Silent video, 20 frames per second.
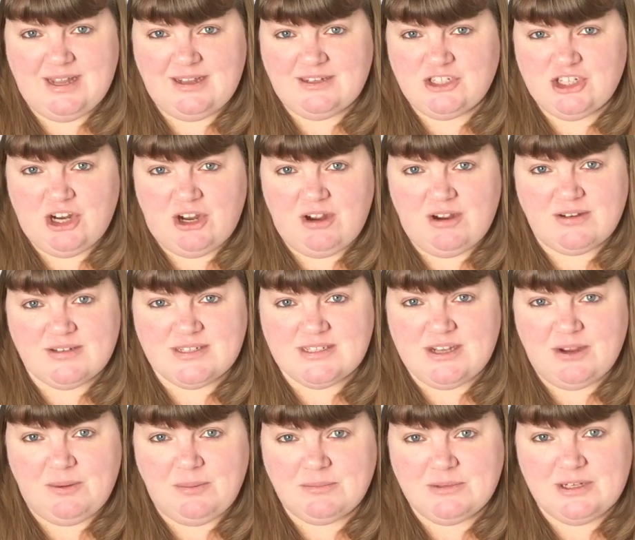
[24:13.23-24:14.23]
charts,
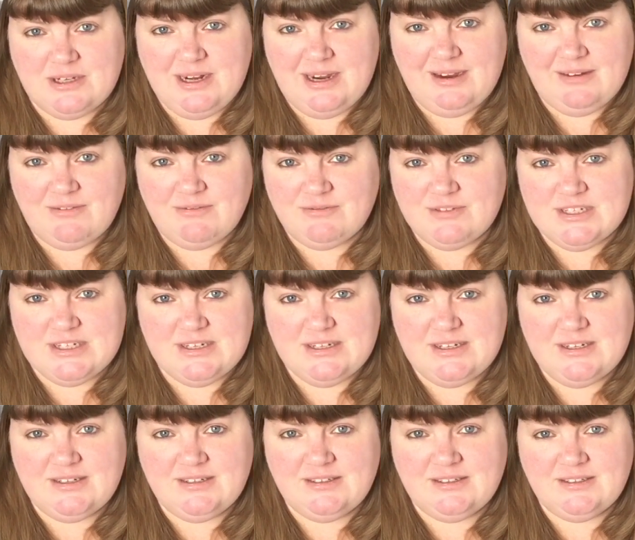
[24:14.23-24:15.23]
so I'm going to have
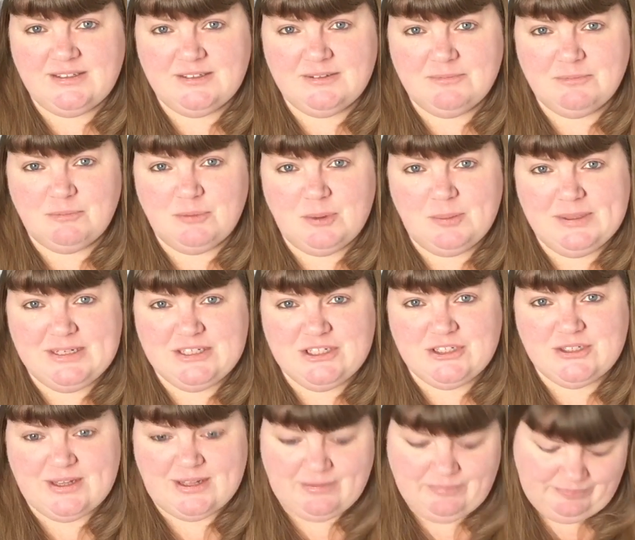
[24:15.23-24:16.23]
to probably do
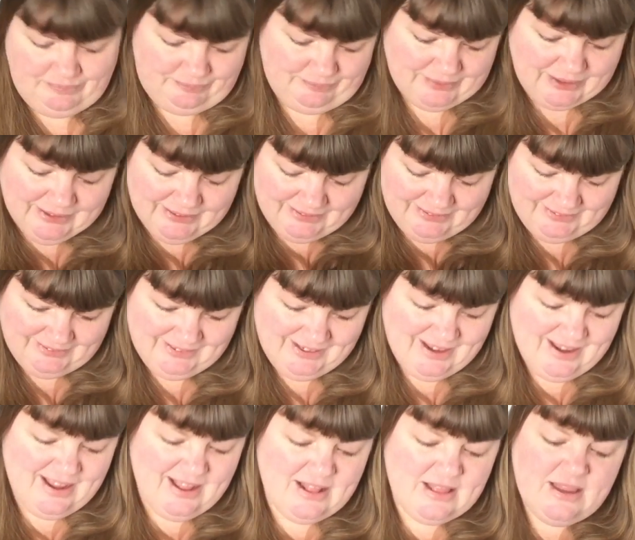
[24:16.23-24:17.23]
that.
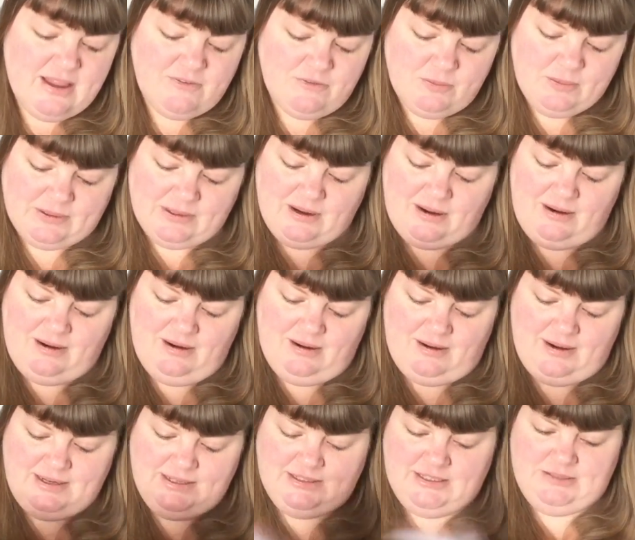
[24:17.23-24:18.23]
The other one that I
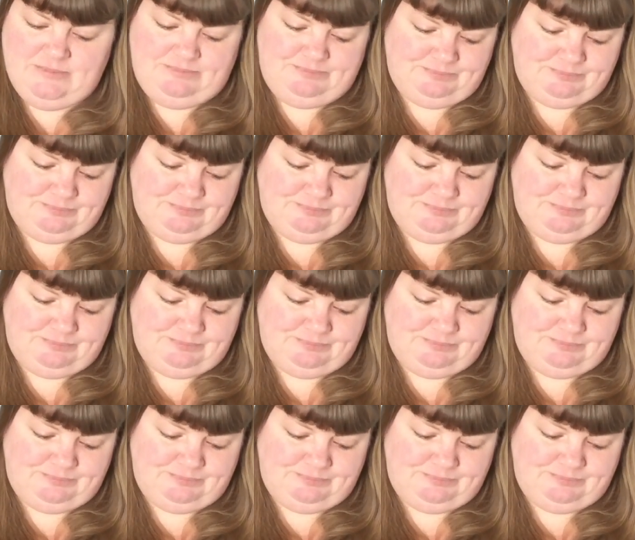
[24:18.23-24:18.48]
liked